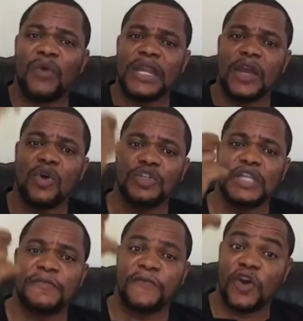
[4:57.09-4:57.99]
so that we
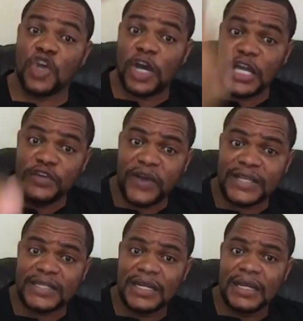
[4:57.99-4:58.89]
negotiate for
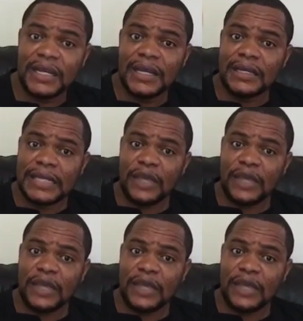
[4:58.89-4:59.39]
your interest,